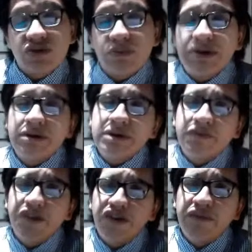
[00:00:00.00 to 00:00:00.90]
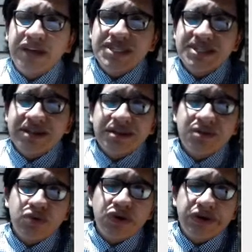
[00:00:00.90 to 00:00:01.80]
So very, very basically,
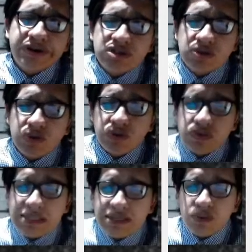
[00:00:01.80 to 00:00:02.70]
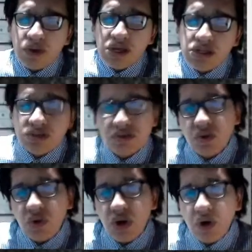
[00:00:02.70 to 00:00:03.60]
the workers who really wanted to
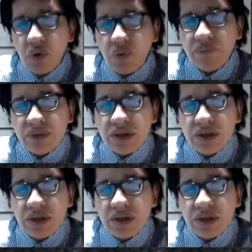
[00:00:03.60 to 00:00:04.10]
grow